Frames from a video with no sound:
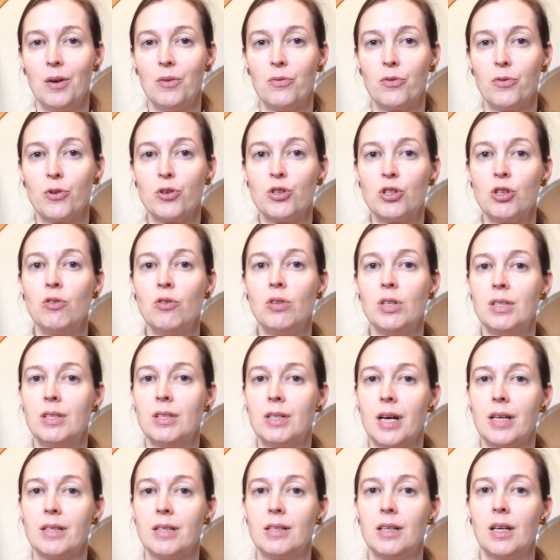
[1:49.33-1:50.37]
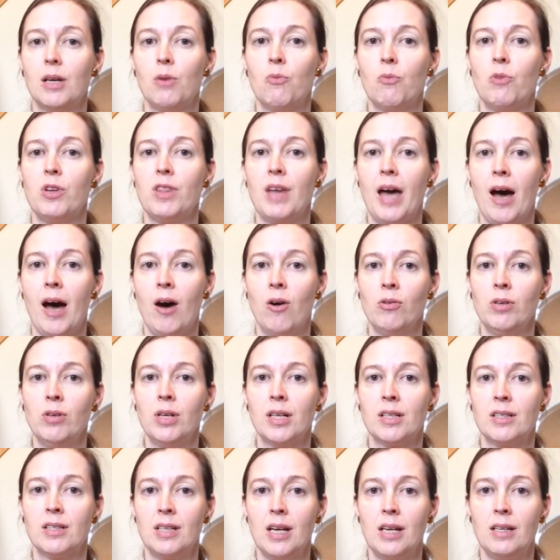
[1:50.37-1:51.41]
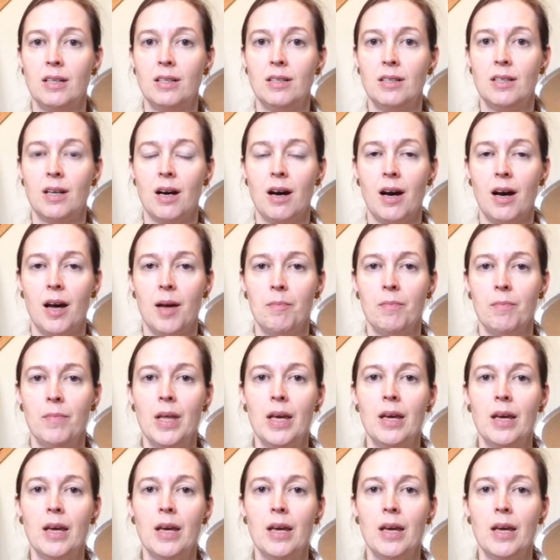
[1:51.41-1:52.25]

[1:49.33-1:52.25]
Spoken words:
For students testing without extended time,